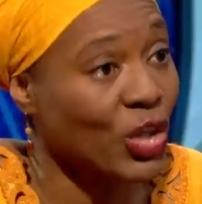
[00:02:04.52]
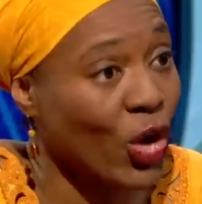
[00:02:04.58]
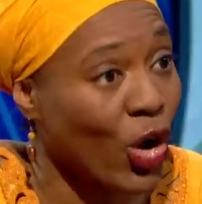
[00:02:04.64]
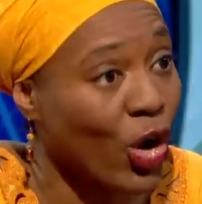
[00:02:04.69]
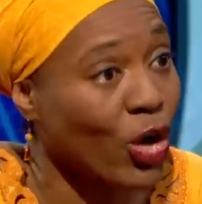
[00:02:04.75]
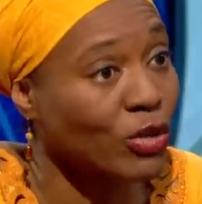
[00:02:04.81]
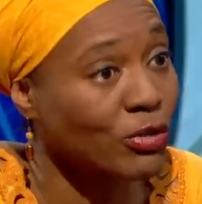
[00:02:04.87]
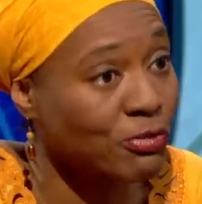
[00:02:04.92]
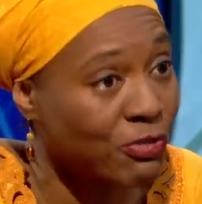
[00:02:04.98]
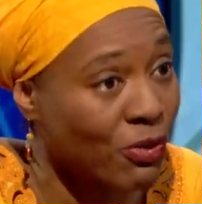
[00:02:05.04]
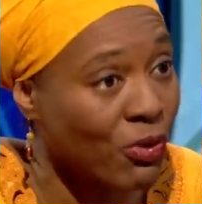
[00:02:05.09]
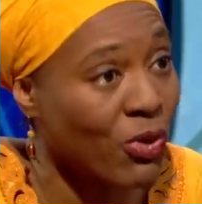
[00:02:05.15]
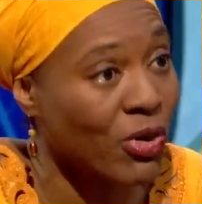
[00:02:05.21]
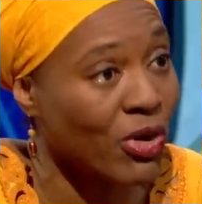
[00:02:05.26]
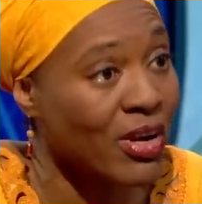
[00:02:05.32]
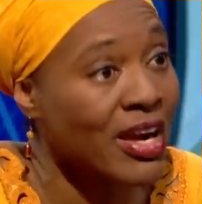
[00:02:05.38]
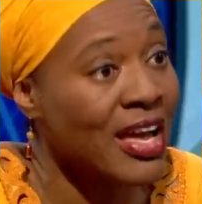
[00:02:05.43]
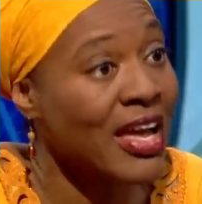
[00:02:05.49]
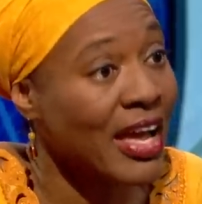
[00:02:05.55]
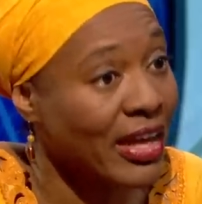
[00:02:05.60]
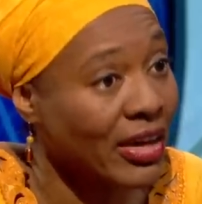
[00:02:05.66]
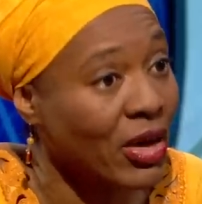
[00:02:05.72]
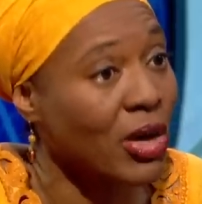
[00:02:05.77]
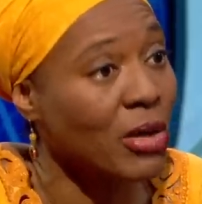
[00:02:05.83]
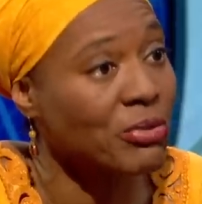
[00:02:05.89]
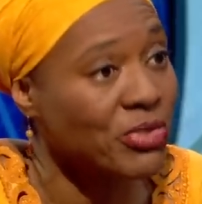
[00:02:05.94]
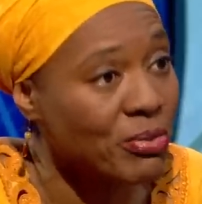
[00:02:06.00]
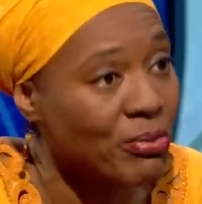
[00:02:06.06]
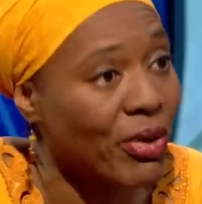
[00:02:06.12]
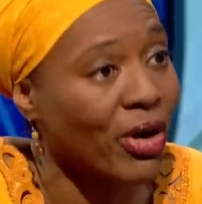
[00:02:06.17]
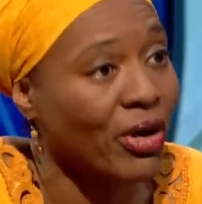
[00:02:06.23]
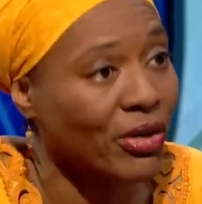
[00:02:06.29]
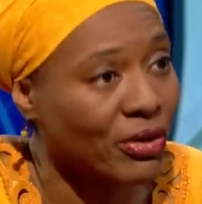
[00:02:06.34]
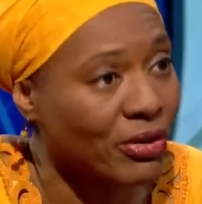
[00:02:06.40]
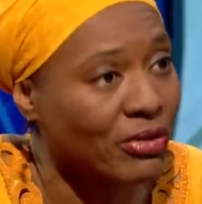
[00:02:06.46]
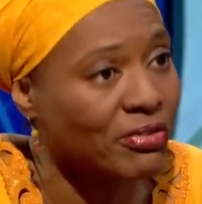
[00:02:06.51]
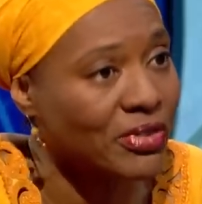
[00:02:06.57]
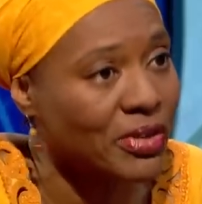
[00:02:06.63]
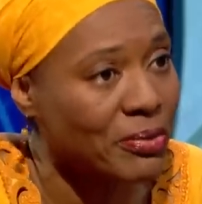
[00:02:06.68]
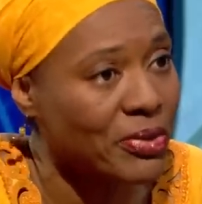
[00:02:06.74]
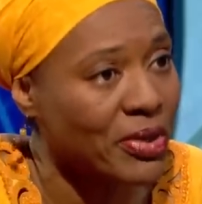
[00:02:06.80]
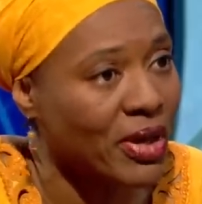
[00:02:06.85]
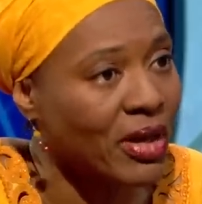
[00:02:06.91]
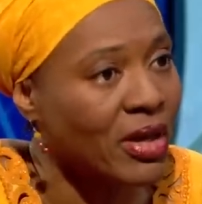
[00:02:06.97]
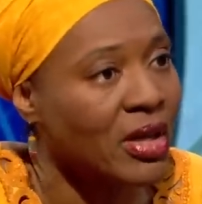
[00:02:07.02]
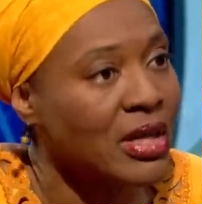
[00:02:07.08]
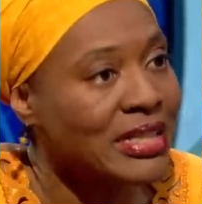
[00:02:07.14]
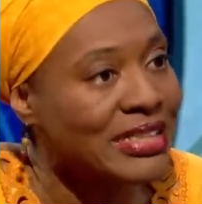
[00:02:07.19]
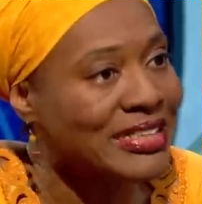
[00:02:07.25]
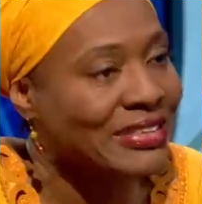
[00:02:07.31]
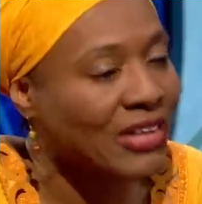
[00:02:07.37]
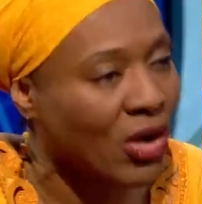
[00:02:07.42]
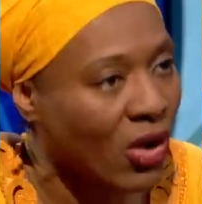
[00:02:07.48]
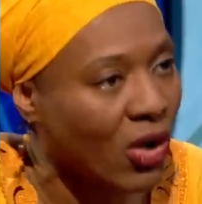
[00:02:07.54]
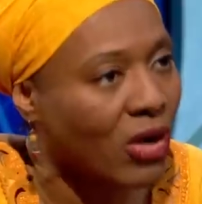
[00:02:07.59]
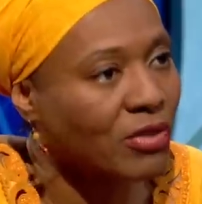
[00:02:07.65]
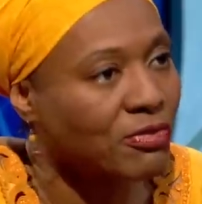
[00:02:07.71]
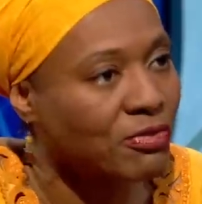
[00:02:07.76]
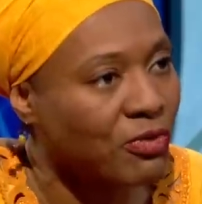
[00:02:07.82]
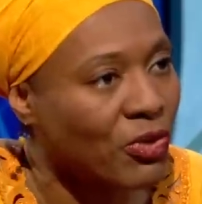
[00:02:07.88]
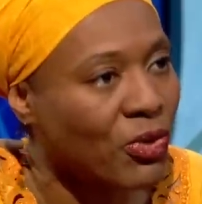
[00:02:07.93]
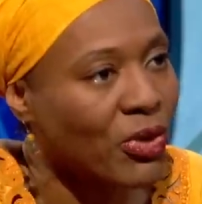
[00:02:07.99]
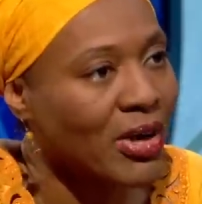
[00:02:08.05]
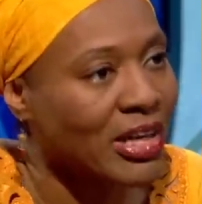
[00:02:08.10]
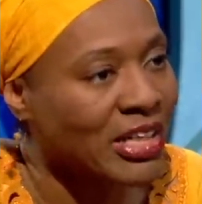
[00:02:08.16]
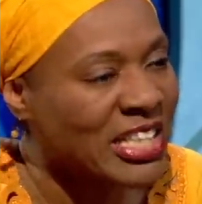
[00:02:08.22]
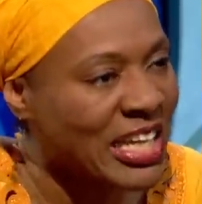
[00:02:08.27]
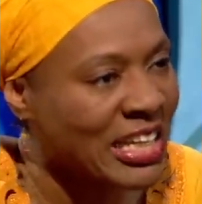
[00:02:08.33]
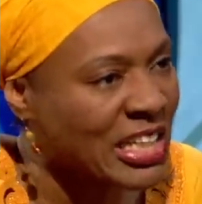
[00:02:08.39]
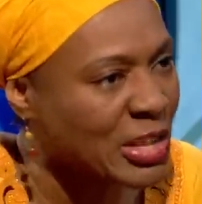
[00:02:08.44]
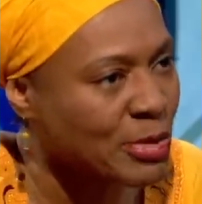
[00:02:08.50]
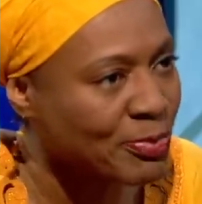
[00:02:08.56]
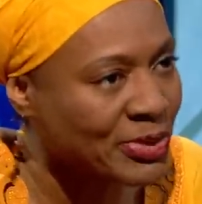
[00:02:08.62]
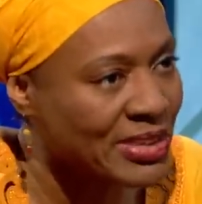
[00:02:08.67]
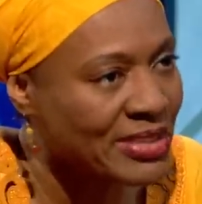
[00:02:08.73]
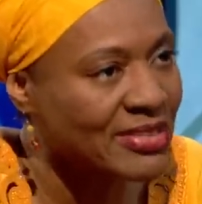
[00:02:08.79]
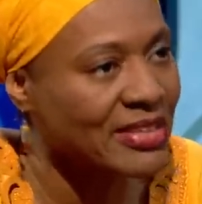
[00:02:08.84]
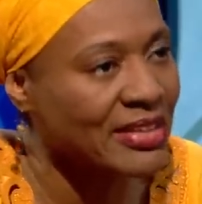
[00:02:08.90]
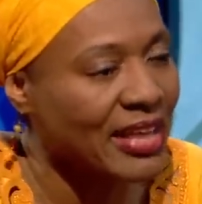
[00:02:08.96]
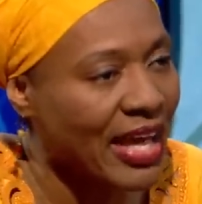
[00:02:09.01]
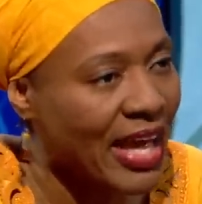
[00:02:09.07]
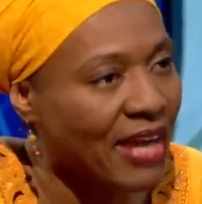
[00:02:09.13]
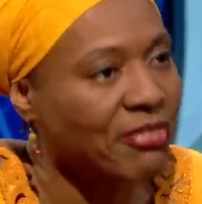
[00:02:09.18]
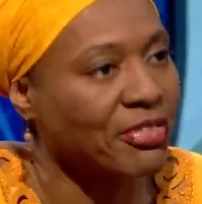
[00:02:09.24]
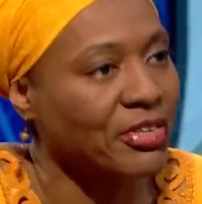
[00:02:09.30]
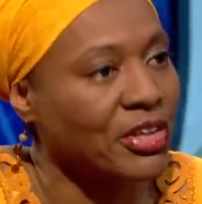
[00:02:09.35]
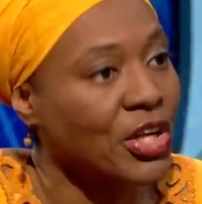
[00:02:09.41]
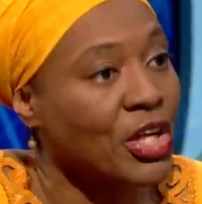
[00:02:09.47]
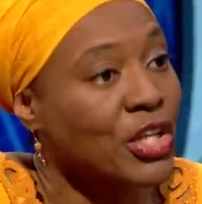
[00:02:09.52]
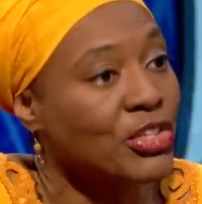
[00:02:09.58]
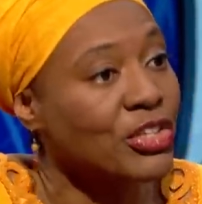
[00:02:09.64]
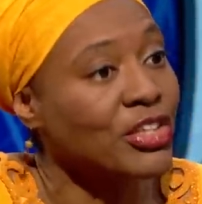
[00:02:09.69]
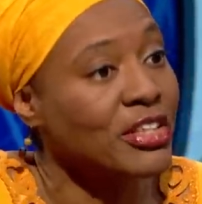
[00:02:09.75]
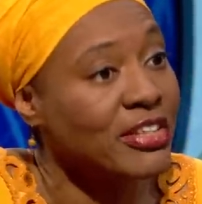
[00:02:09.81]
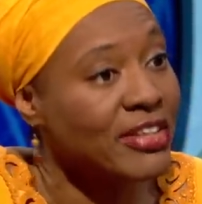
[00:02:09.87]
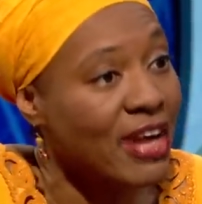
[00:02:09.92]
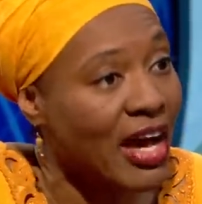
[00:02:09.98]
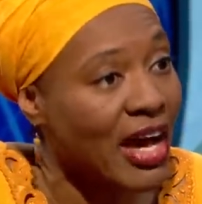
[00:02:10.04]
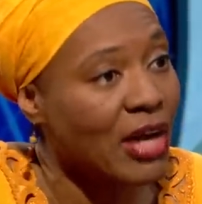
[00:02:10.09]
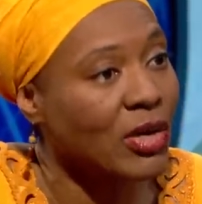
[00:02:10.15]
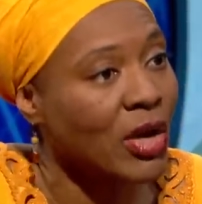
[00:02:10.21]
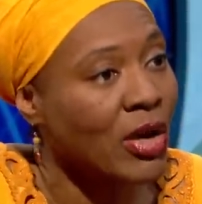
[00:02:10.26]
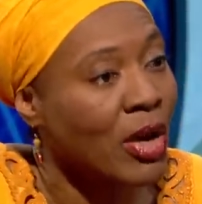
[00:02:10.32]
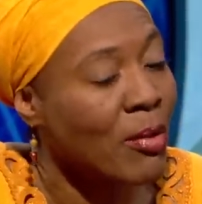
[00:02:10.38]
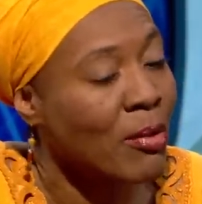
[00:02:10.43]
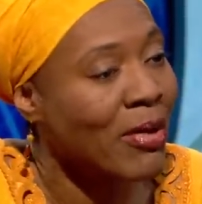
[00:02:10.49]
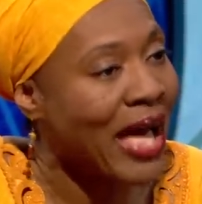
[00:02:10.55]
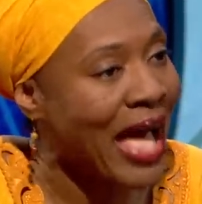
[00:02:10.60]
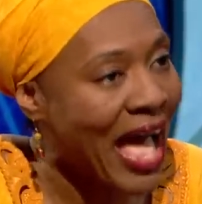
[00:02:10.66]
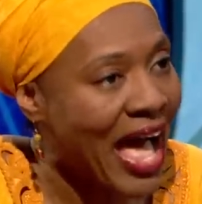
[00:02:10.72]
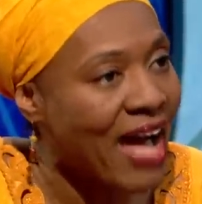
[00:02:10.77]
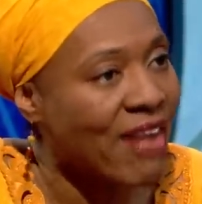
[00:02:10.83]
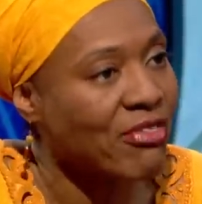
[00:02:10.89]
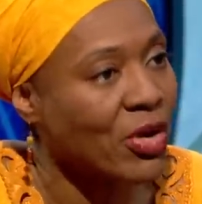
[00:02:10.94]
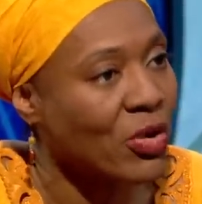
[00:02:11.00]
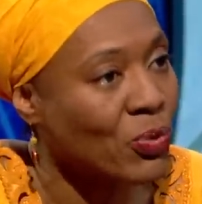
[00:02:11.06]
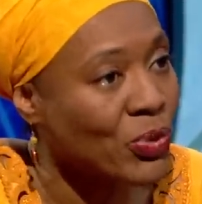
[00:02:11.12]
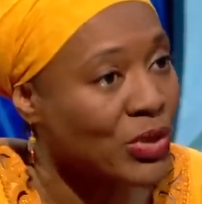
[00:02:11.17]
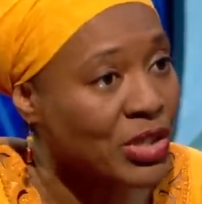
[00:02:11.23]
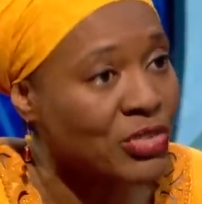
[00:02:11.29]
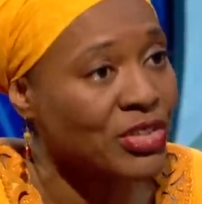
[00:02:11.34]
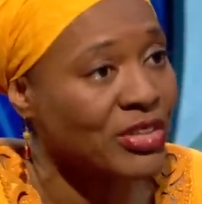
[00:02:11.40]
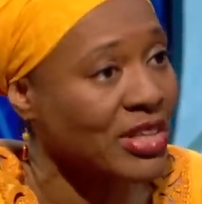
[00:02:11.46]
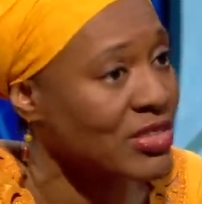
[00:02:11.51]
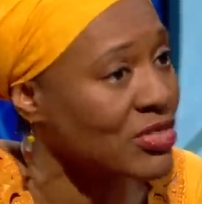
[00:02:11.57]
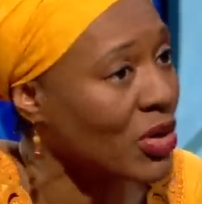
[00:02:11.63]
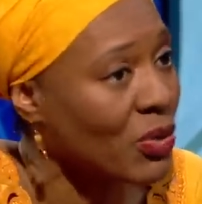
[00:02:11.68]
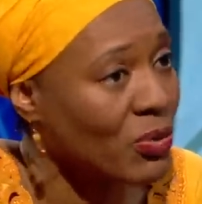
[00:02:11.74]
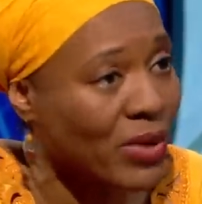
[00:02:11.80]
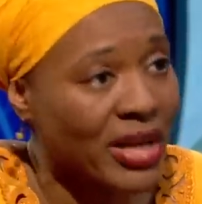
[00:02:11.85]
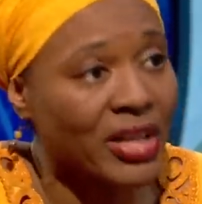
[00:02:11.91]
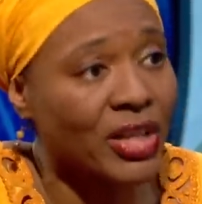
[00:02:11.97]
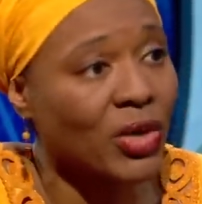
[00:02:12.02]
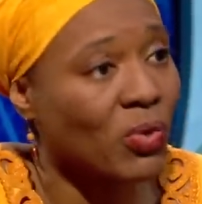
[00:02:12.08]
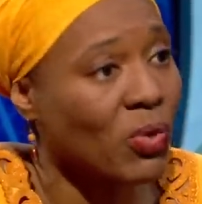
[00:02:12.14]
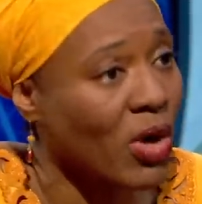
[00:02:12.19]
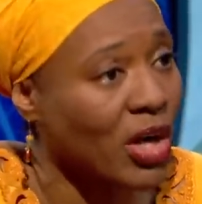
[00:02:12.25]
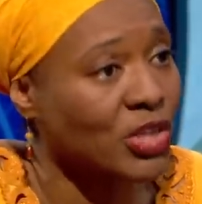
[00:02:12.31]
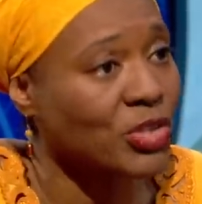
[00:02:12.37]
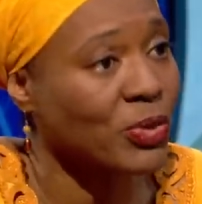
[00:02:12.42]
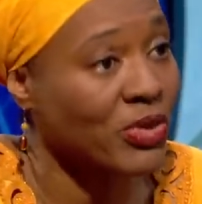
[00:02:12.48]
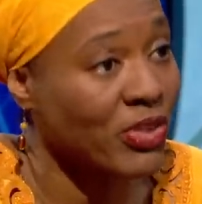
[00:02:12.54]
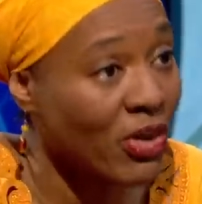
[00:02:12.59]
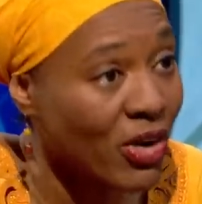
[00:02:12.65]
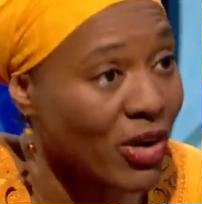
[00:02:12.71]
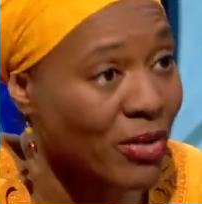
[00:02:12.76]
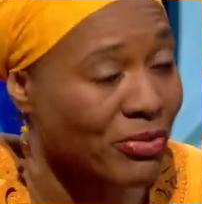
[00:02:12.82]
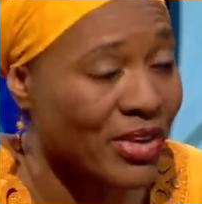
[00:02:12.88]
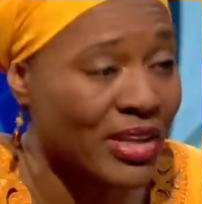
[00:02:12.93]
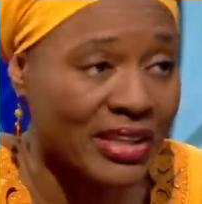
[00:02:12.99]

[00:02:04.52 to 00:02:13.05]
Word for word: called for an arms embargo of Libya, called for an explicit effort to not have a region that's already awash with arms.